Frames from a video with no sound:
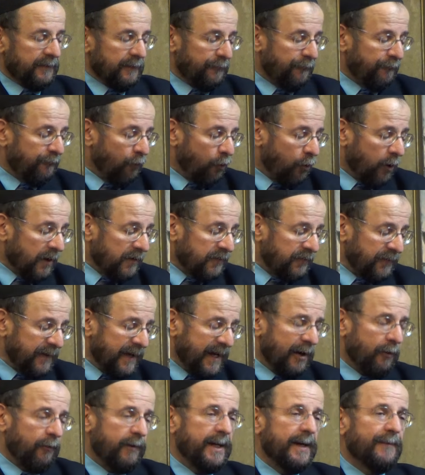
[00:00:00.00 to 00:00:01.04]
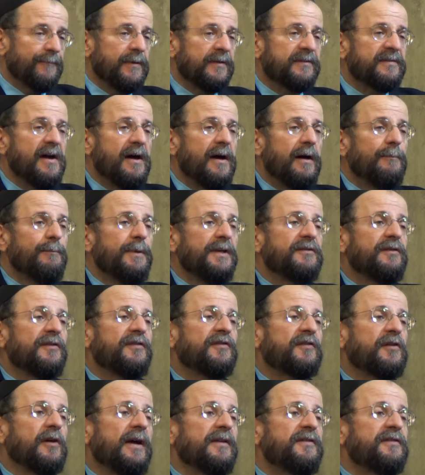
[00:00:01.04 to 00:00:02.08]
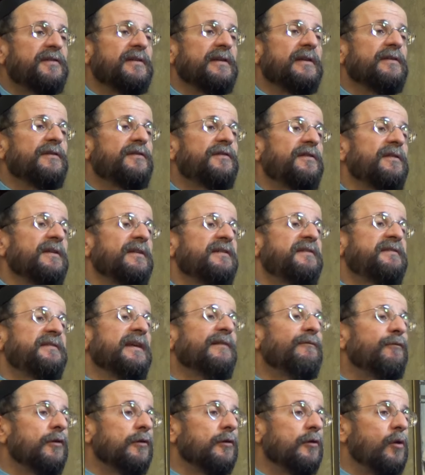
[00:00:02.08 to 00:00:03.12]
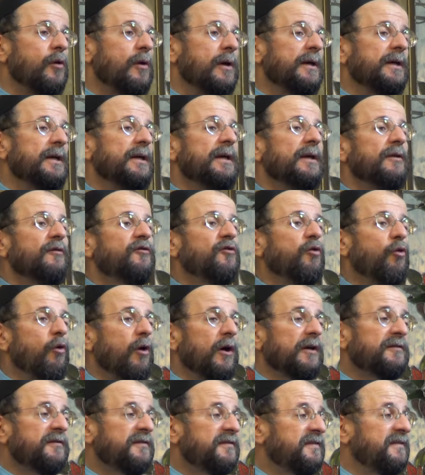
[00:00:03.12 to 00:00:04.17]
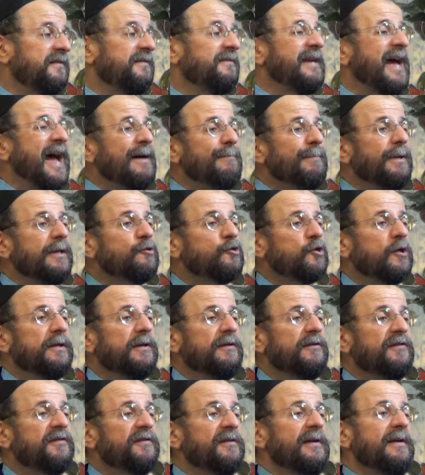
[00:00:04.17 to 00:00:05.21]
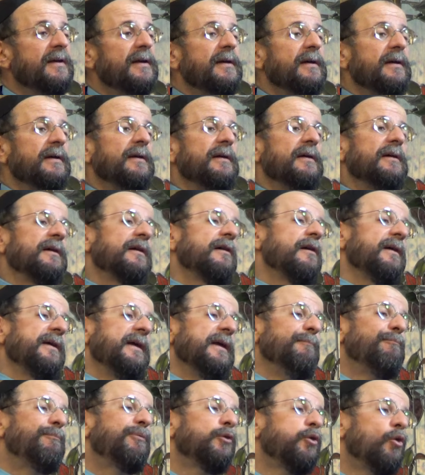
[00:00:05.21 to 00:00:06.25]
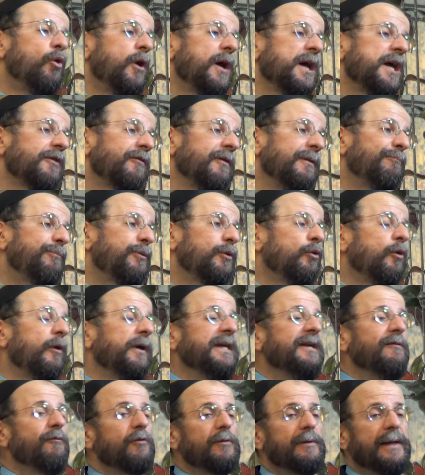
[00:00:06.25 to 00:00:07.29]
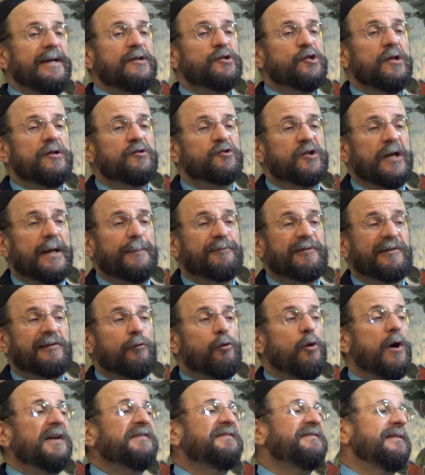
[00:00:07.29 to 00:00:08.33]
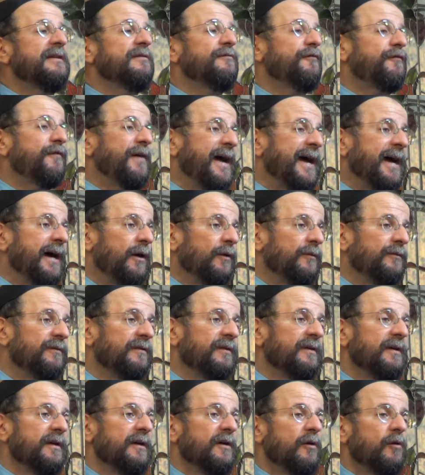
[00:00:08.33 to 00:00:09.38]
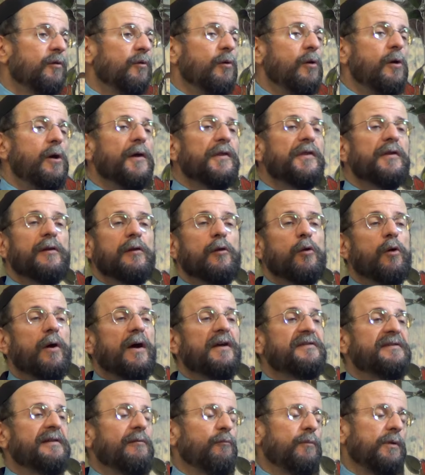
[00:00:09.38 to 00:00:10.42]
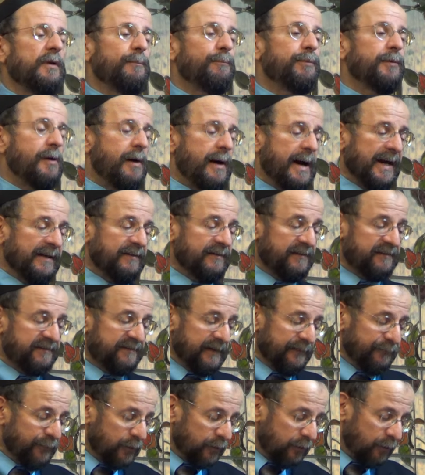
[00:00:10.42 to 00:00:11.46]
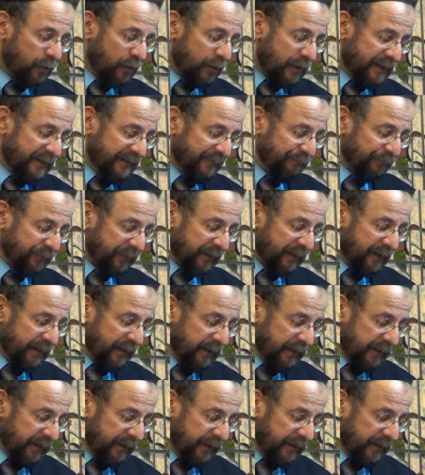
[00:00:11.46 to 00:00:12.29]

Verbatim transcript: The fourth area of the Talmud discusses civil law, torts, damages, employer employee relationships, lost and found, all the laws that would apply to civil law.